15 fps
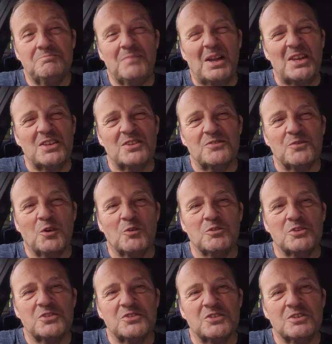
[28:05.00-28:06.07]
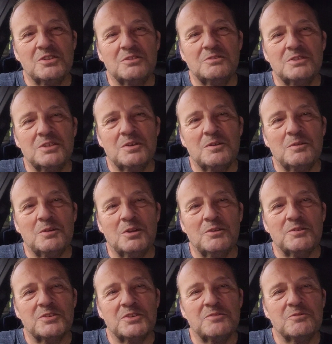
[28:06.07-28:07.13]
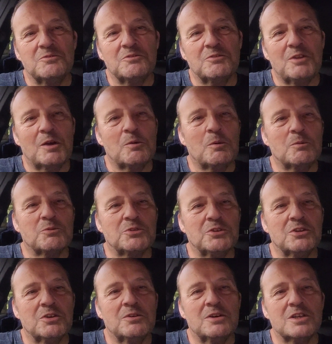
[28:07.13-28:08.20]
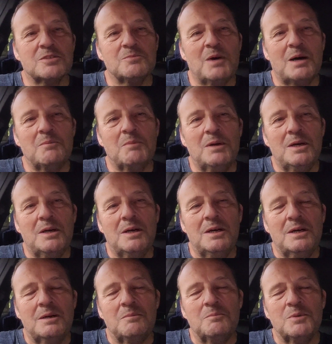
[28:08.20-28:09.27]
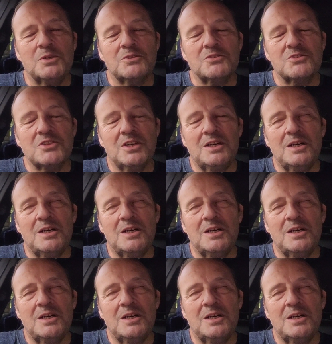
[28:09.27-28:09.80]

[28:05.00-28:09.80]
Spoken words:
managed for us, so you know a lot of it didn't reflect what was on the OS map, but